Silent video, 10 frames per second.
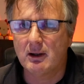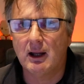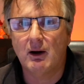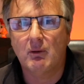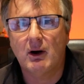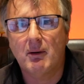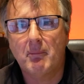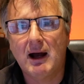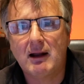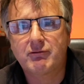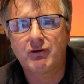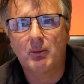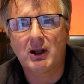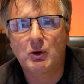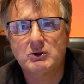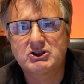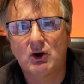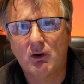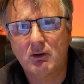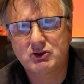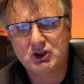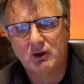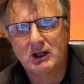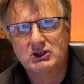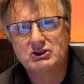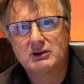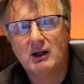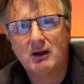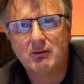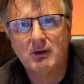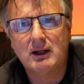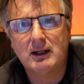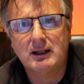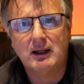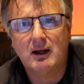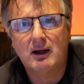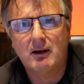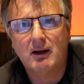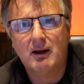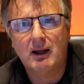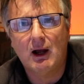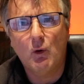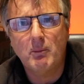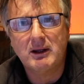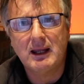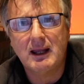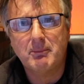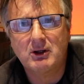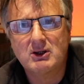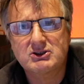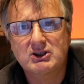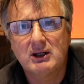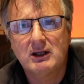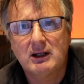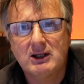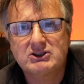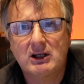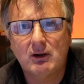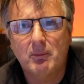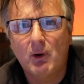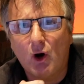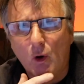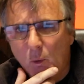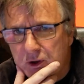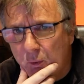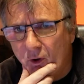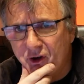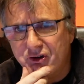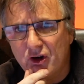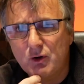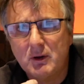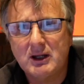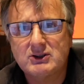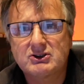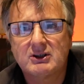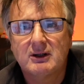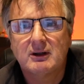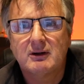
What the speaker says: Now, Matt from Liquidsonics really helped me here, because he said, look, Mark, what you want to do is